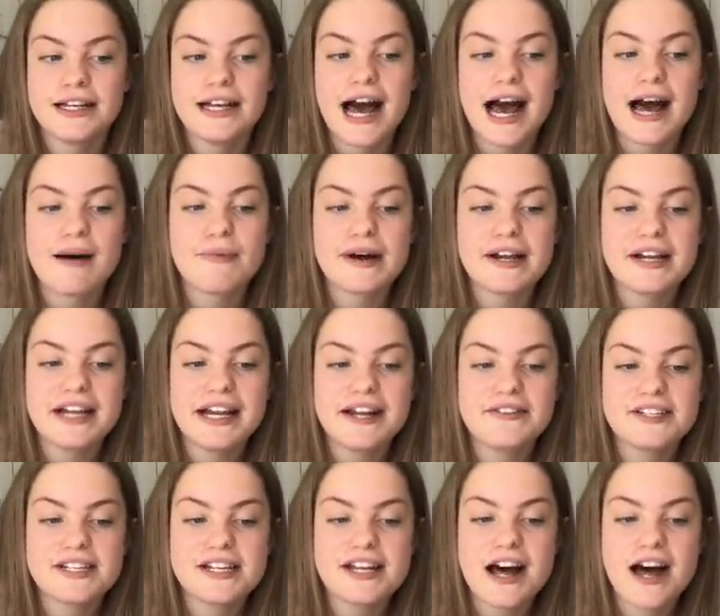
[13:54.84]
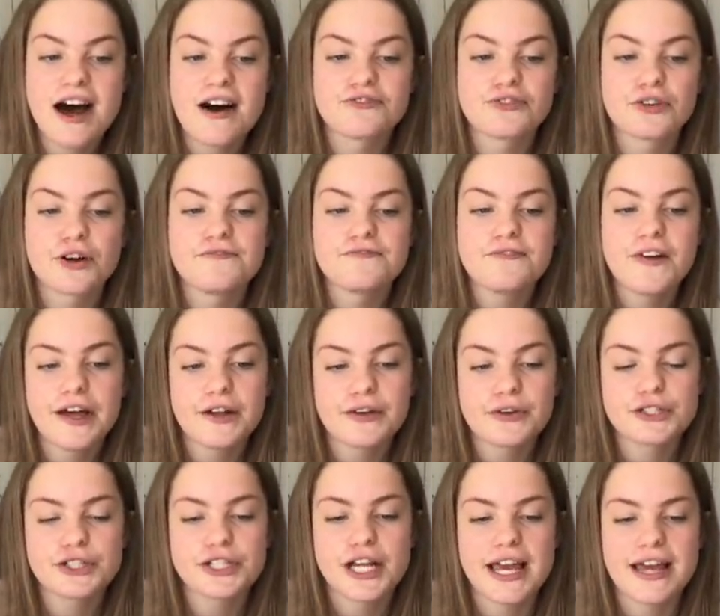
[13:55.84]
and when he lifted it up for a final
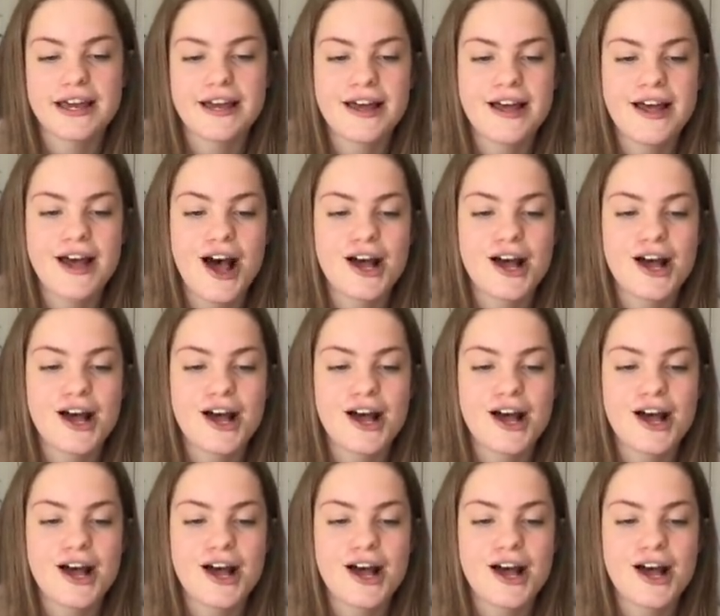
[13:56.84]
shake,